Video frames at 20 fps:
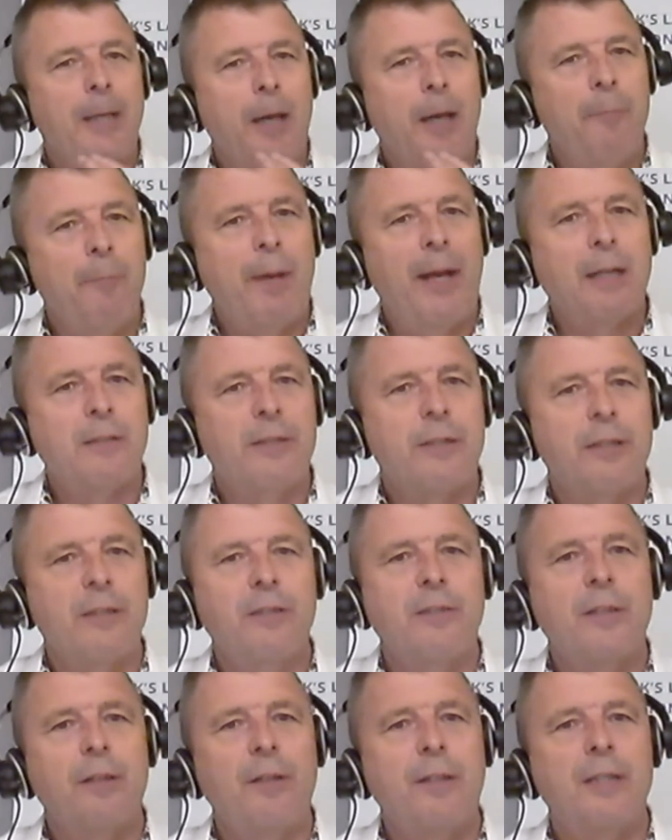going back to
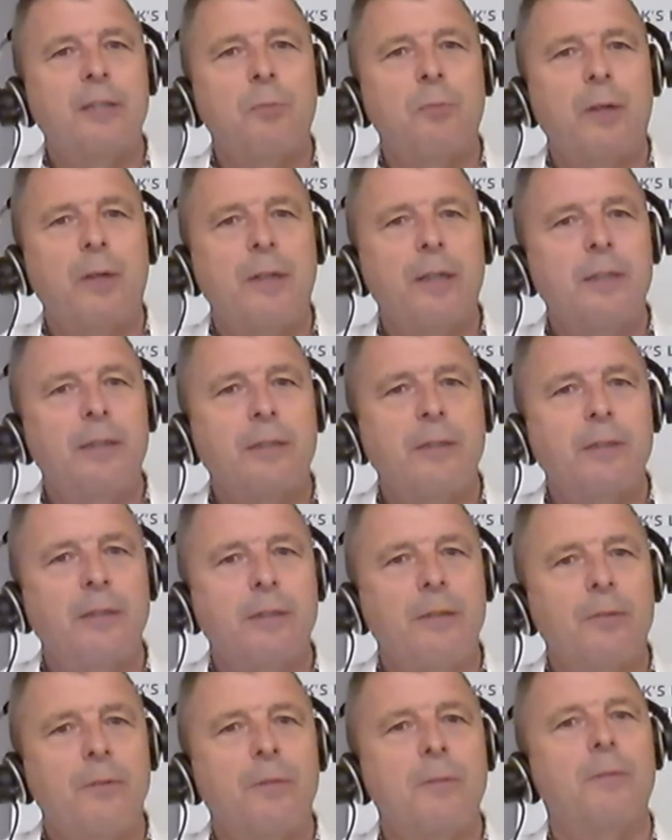the size-wise,
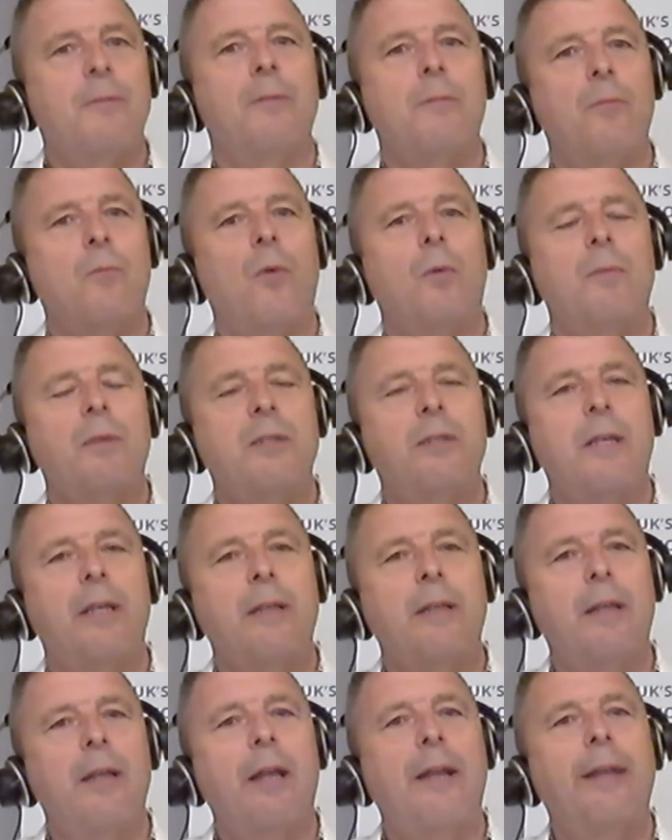what we
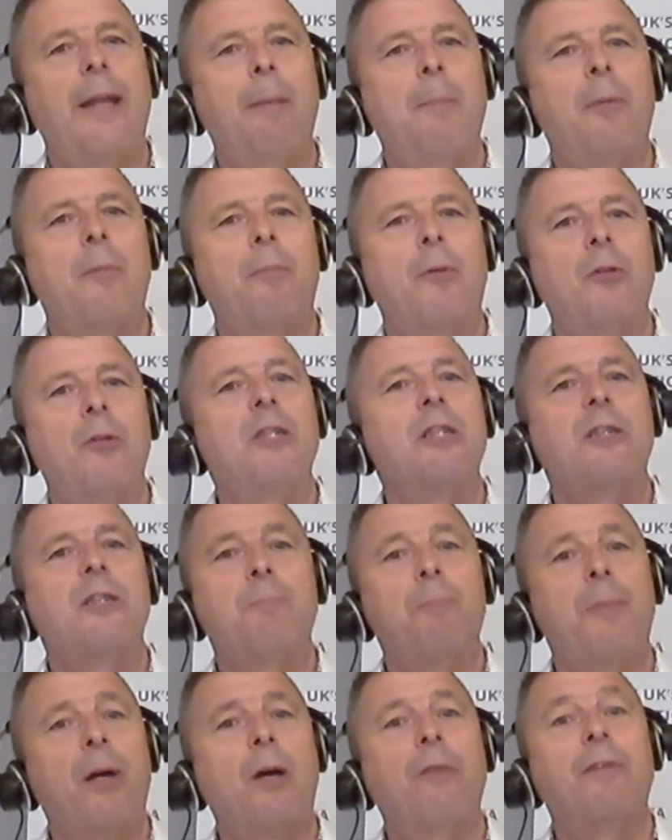said, a number of projects,
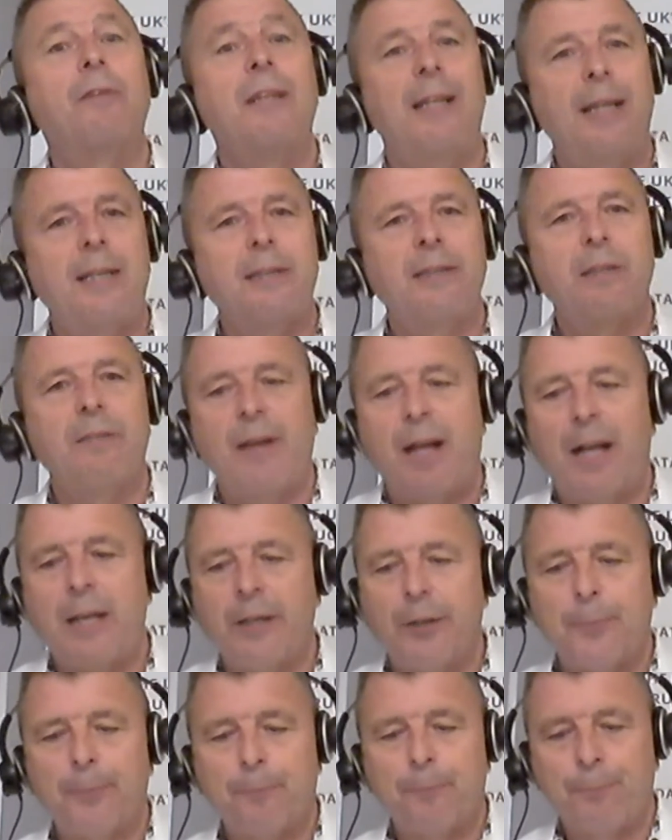but of a lesser
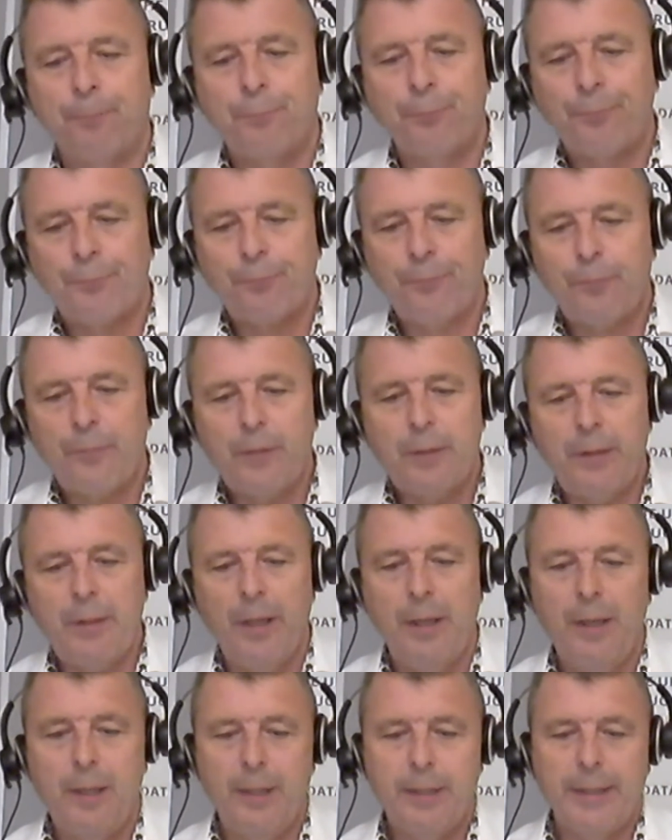value.
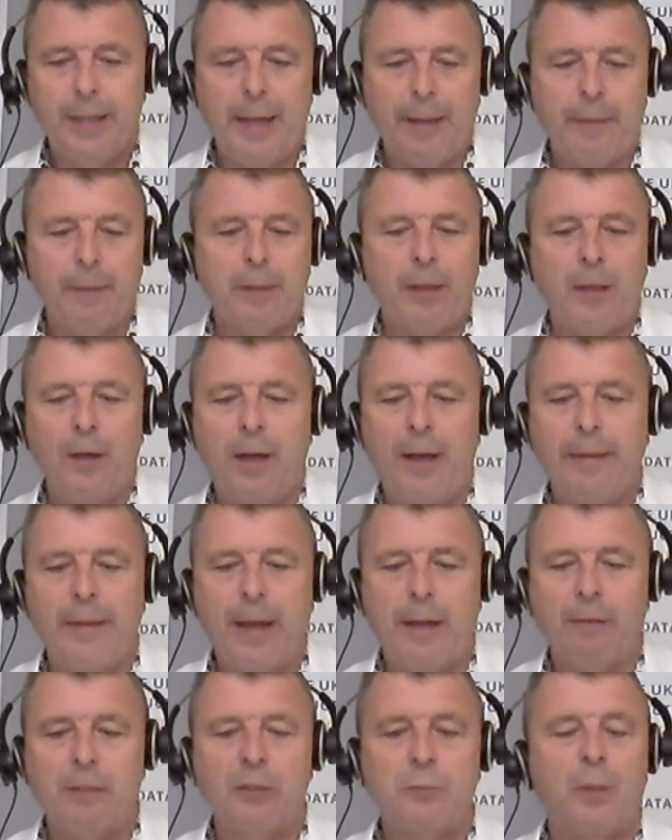The client
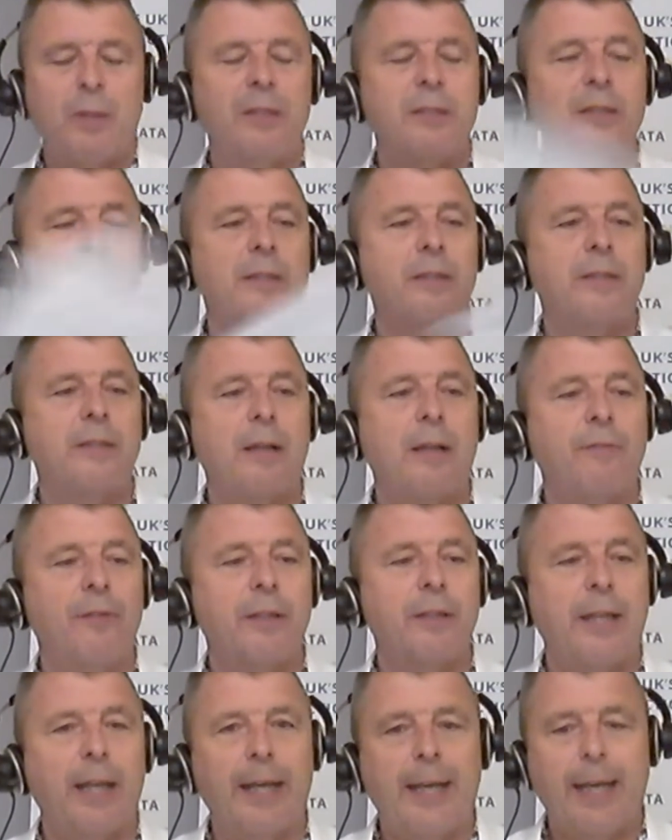there is West
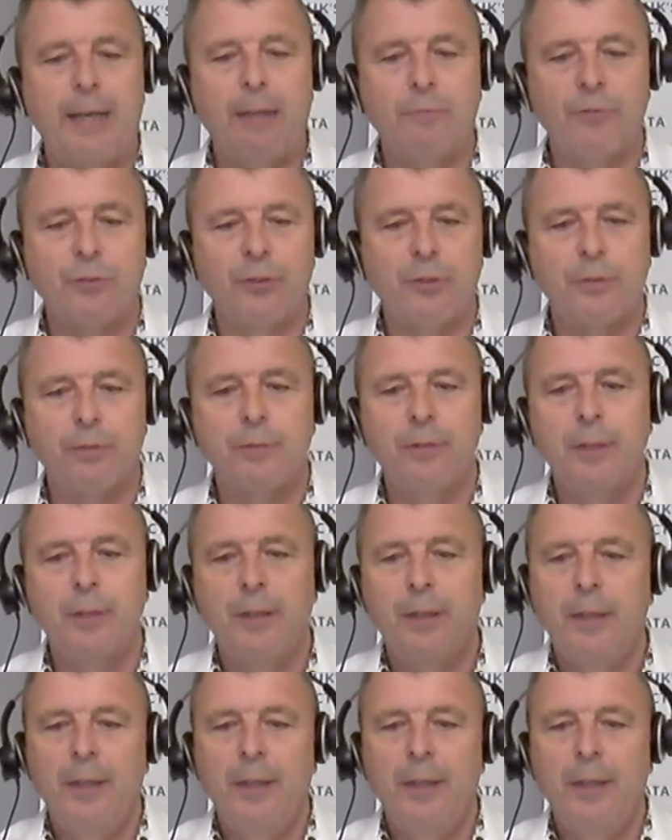Suffolk Council.